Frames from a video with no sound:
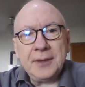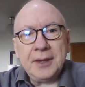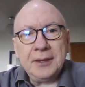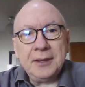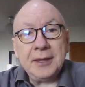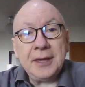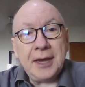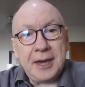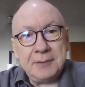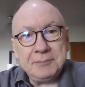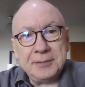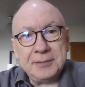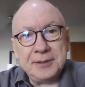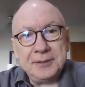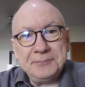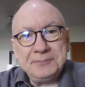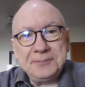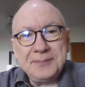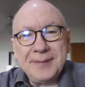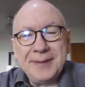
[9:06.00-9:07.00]
Cappy,
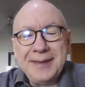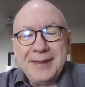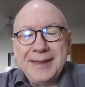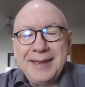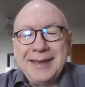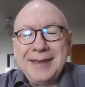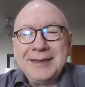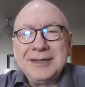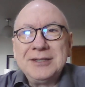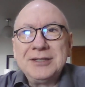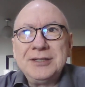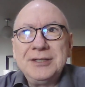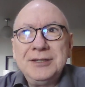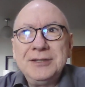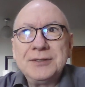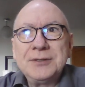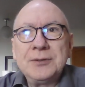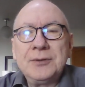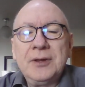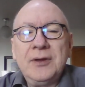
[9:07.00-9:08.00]
she
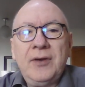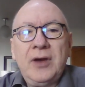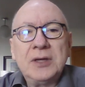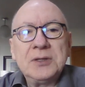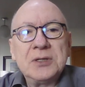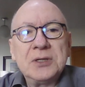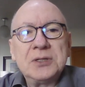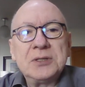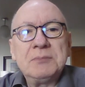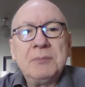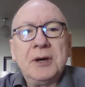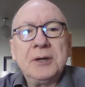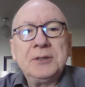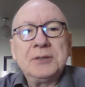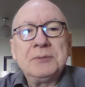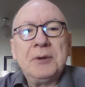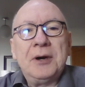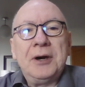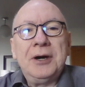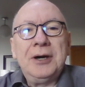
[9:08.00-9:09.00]
sort of has a smug
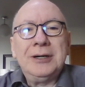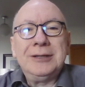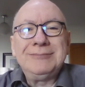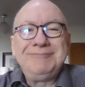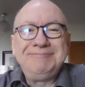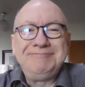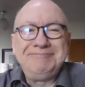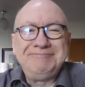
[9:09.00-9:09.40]
smile.